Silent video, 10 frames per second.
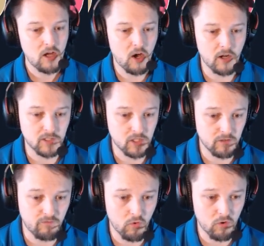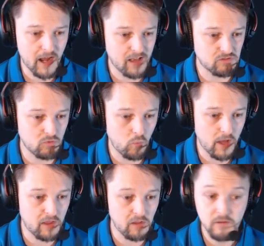on turn 4 as
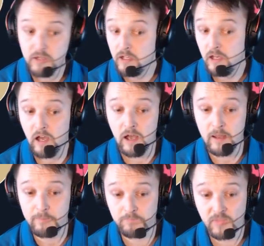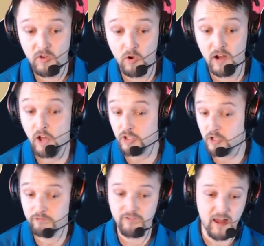well, um, or on
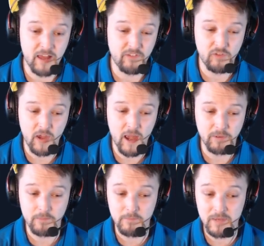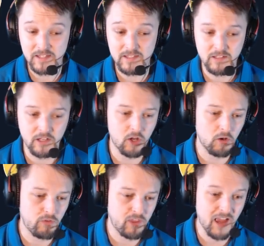turn 5 if you happen to miss
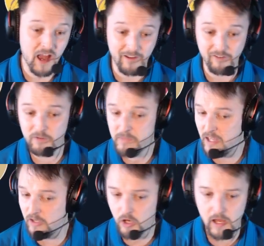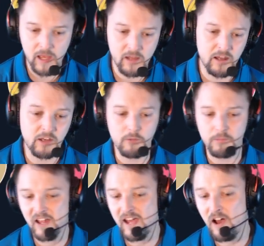the Hiram in your hand and you
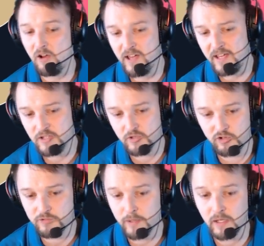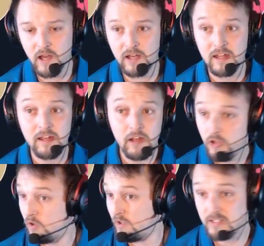play out a Scrooge McDuck,
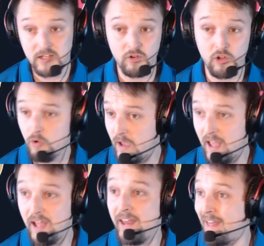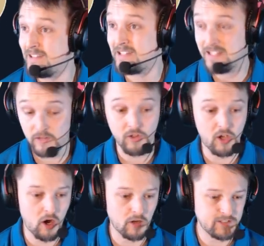you can still go ahead and sing the
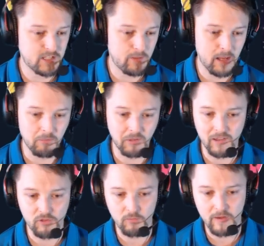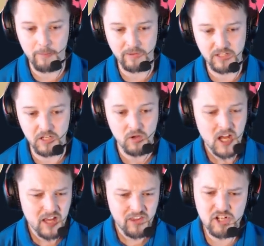cards to be able to get the ramp. And so
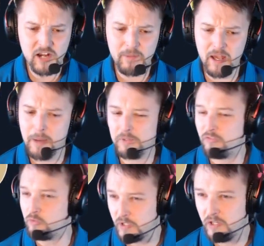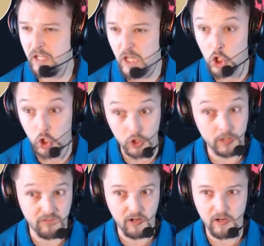there's going to be a couple of really good
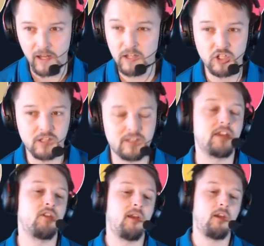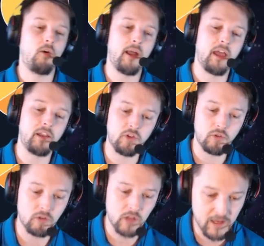variations that you can go ahead and
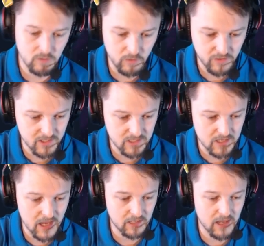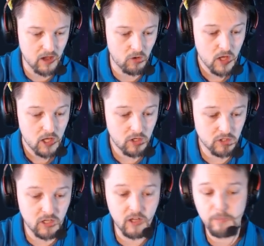utilize with this deck. Now, you're
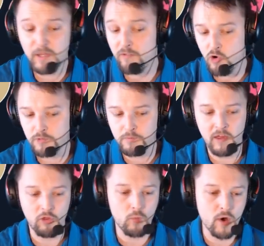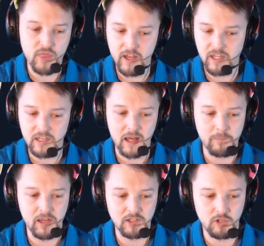still going to be, of course, playing the one Lucky Dime
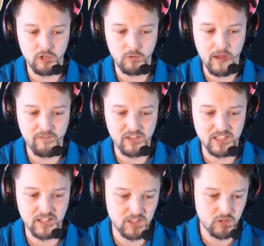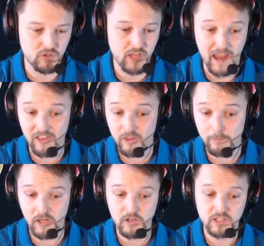because you do have the Sisus and the
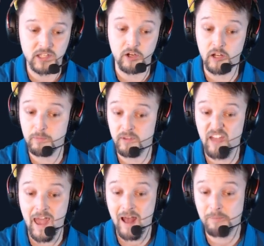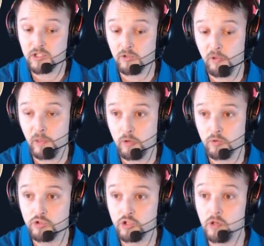Bells that are going to be absolutely
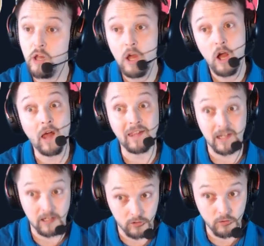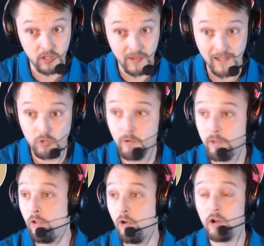crucial on getting you to that
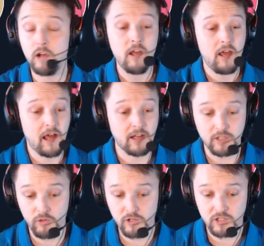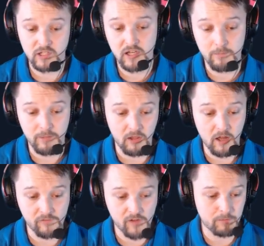20 lore. And so there's just going to be a
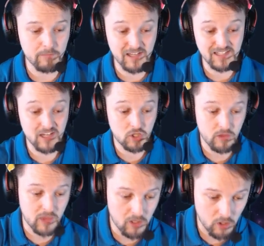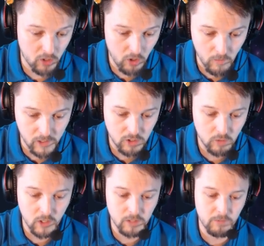lot of optimization that you're going to
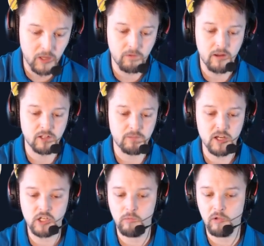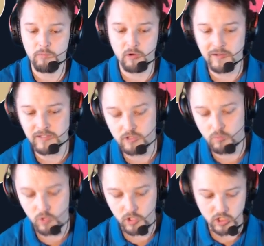want to play around, especially with Maurice's
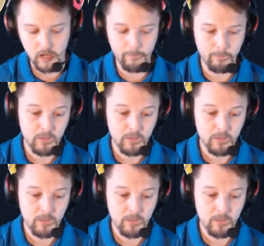workshop.